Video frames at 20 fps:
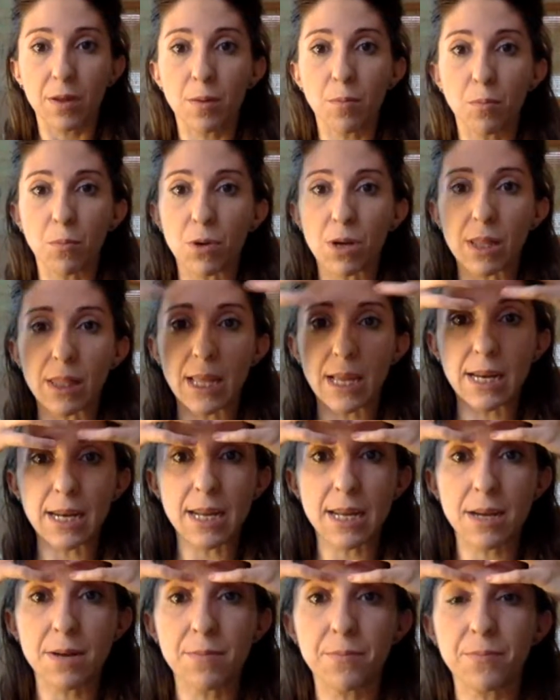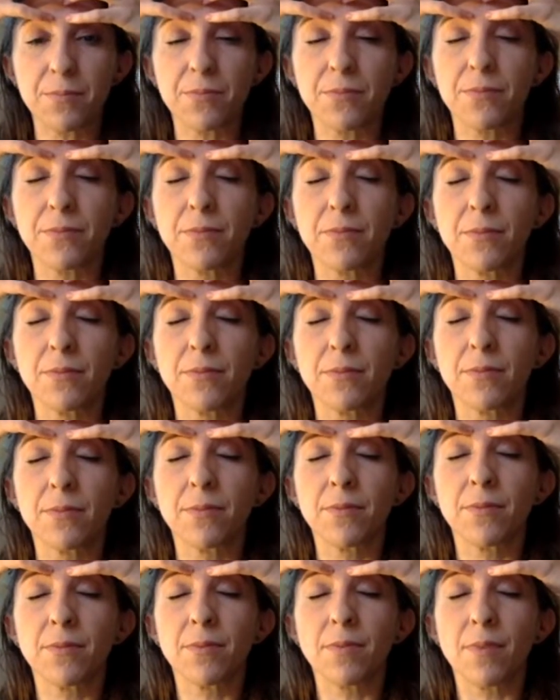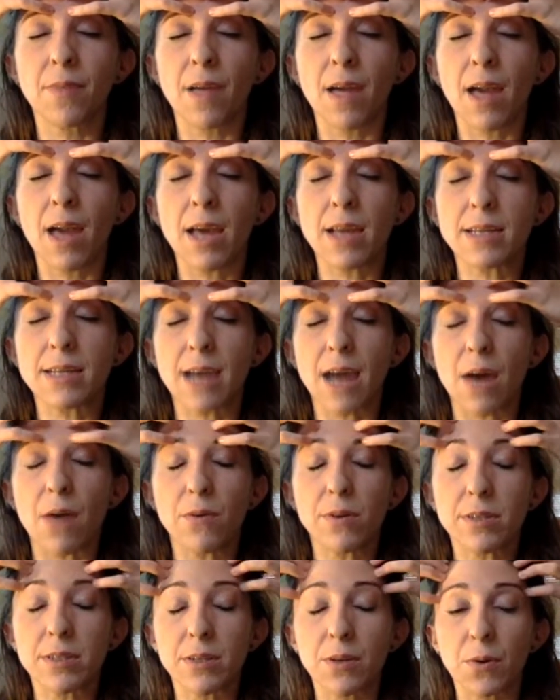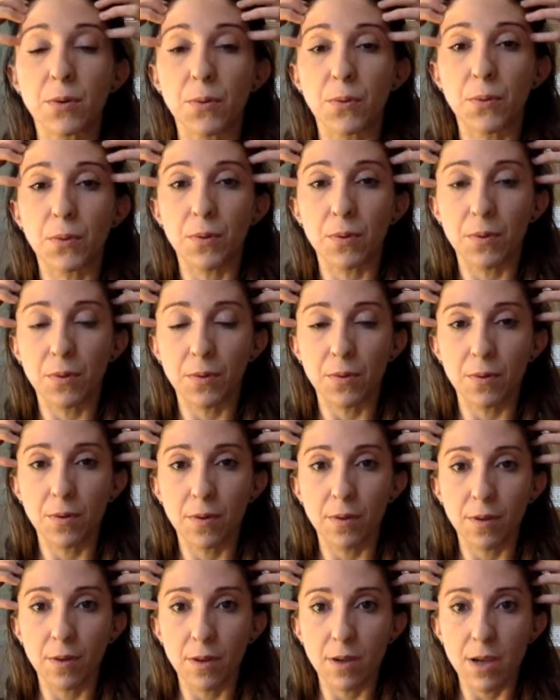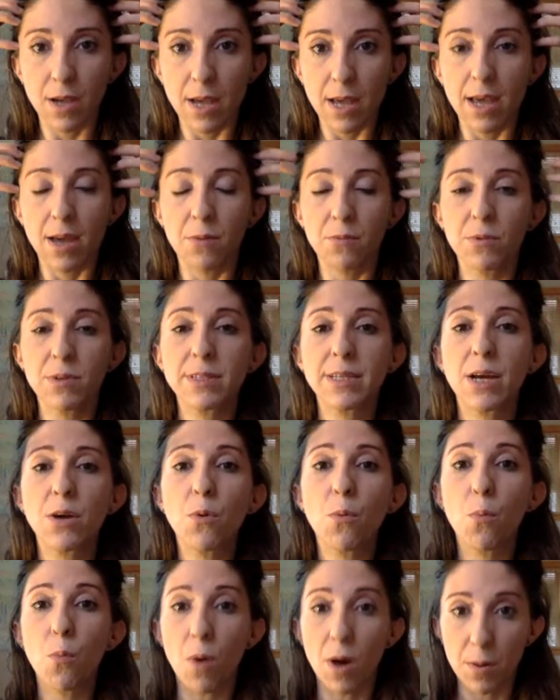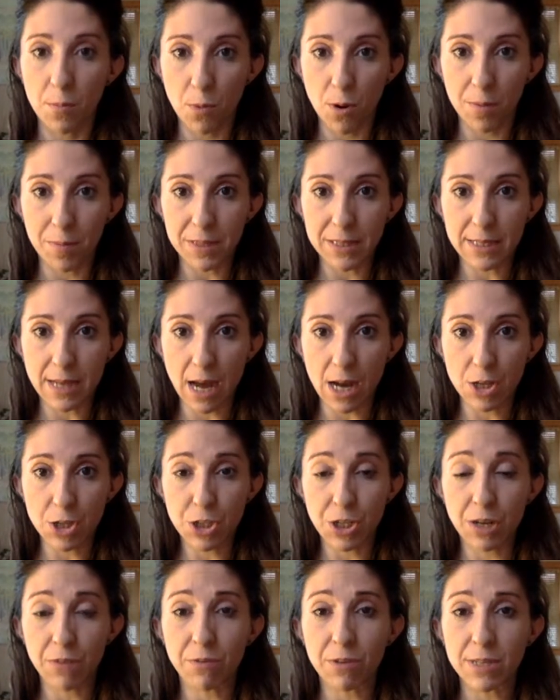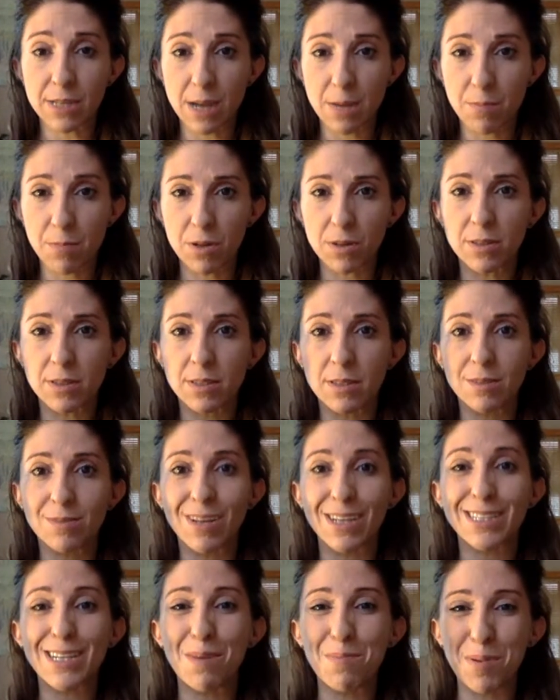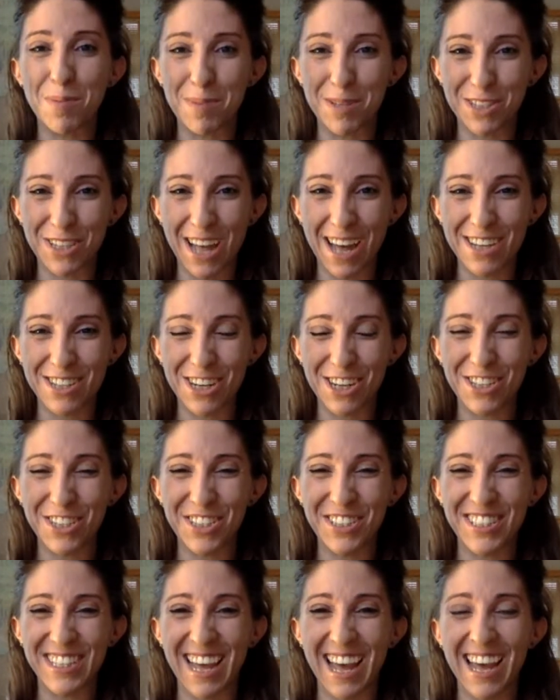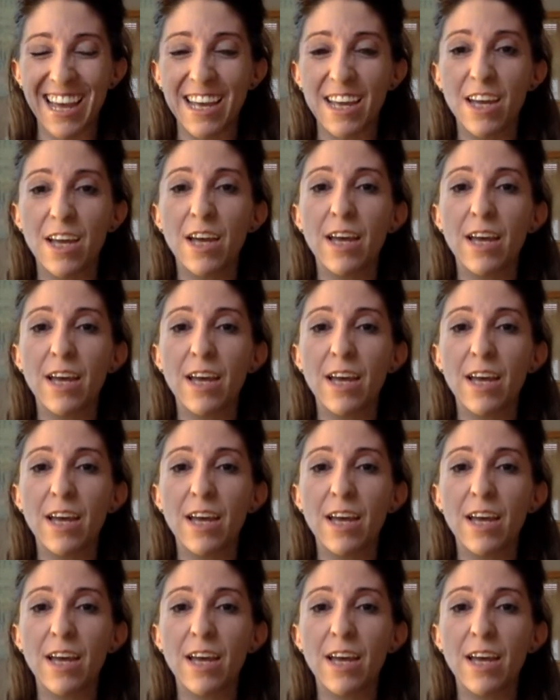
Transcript: Breathing in and out. We'll take one more massage here for temples, a temple massage, I should say.